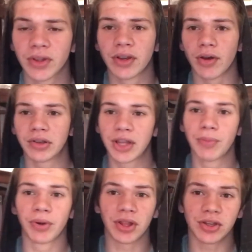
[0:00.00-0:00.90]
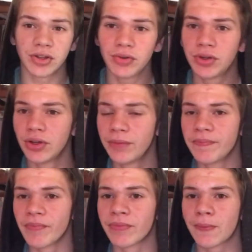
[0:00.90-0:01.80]
Now, skateboarding and YouTube,
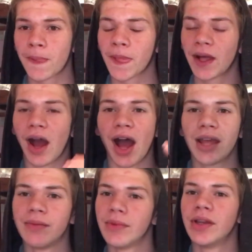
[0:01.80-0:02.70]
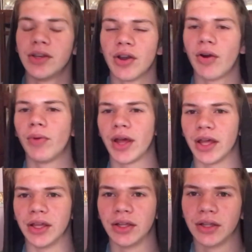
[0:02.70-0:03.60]
I am in no
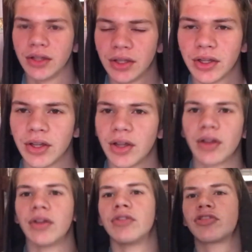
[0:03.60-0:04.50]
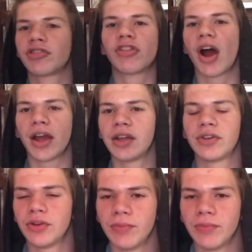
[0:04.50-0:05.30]
way trying to